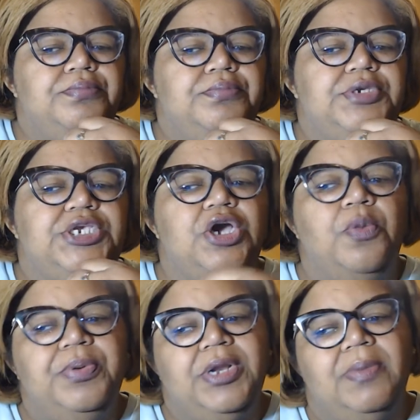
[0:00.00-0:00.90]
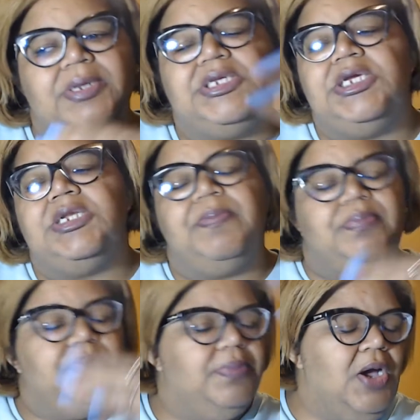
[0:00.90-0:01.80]
she opened up and she ended up
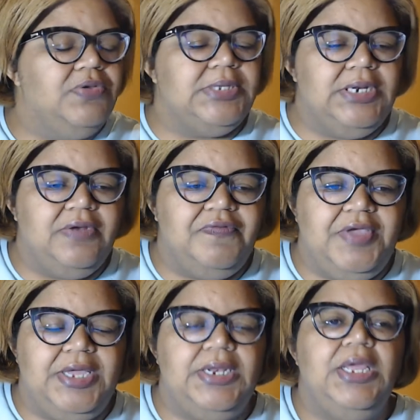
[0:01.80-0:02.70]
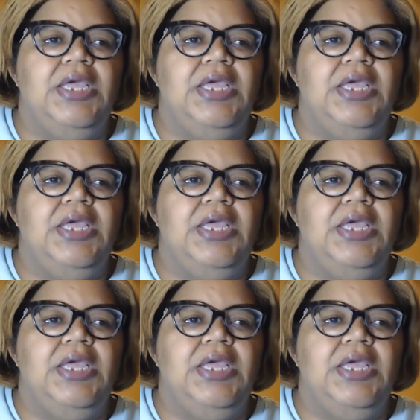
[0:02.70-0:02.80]
hosting an event